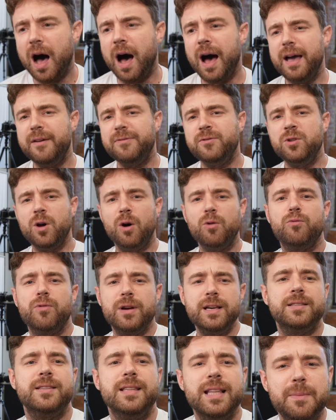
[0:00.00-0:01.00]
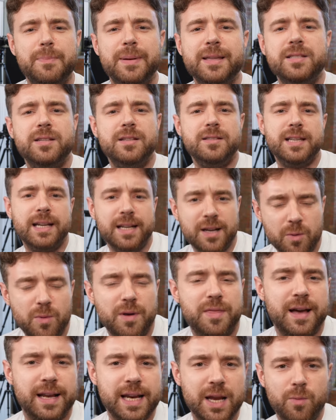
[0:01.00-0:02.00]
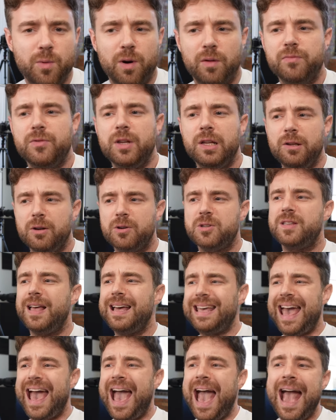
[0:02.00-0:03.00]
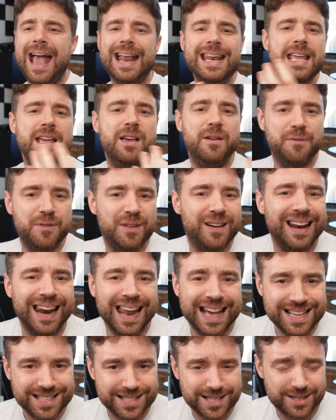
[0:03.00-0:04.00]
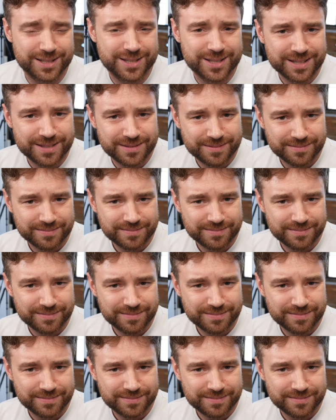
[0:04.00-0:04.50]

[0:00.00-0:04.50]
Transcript: I've not recently been to dinner with anyone that looks like any of the Glazers.